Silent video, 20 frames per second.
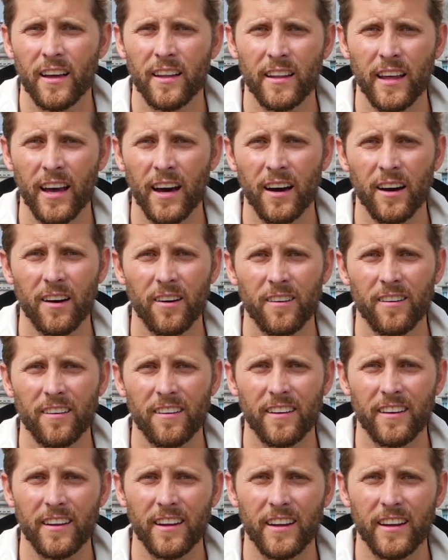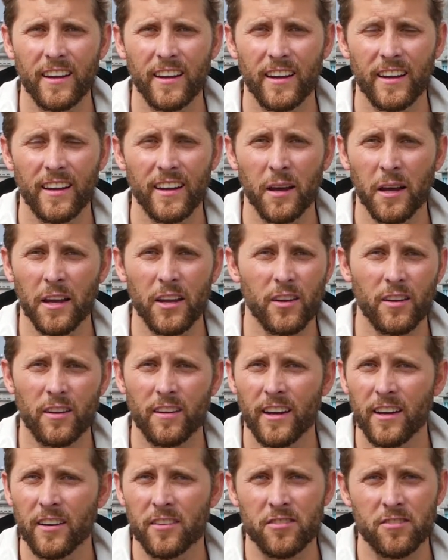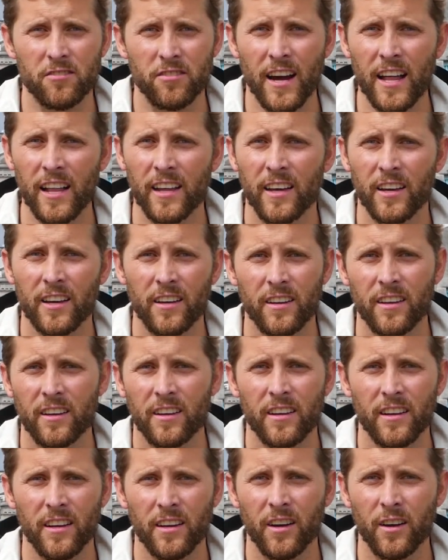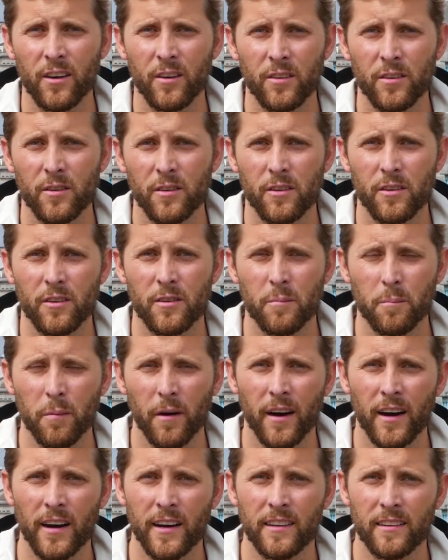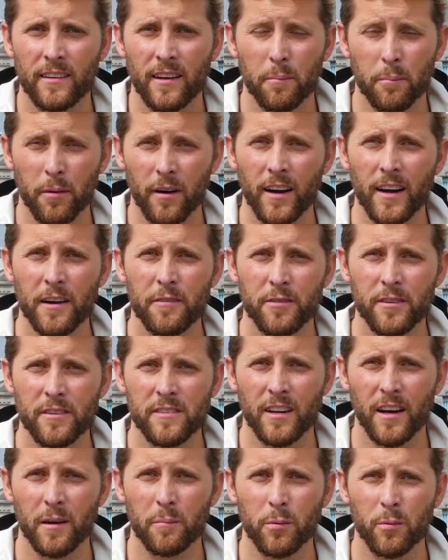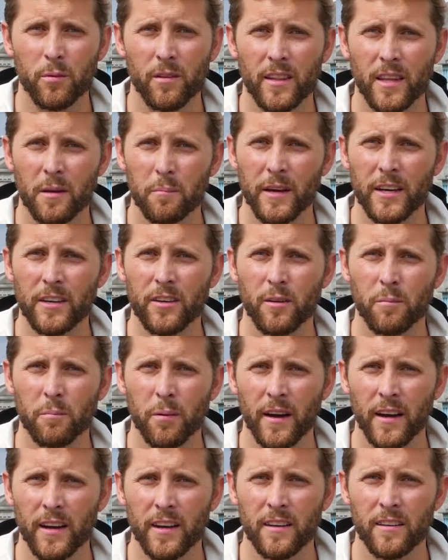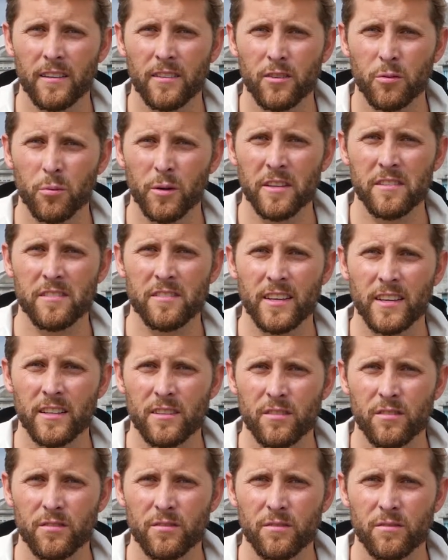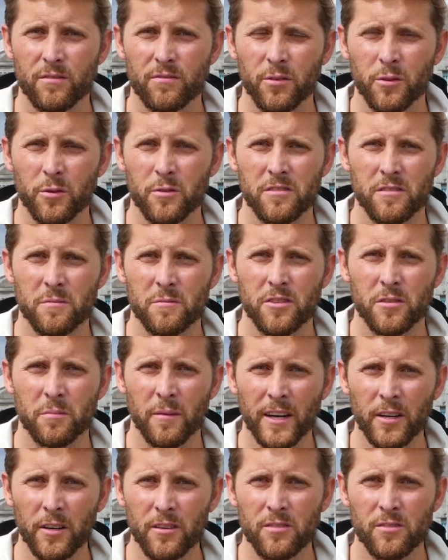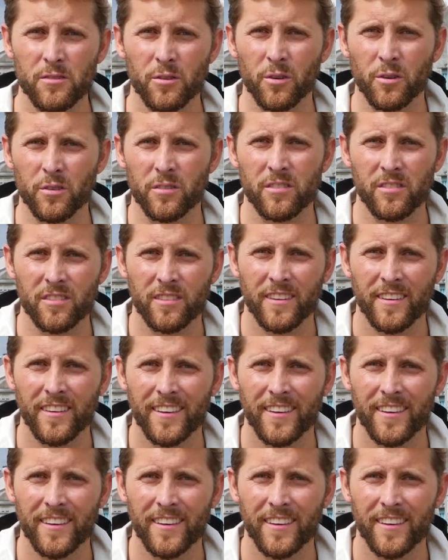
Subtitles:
Now, in Australia, you buy a pie, for example, and they make you pay 20 cents for some tomato sauce.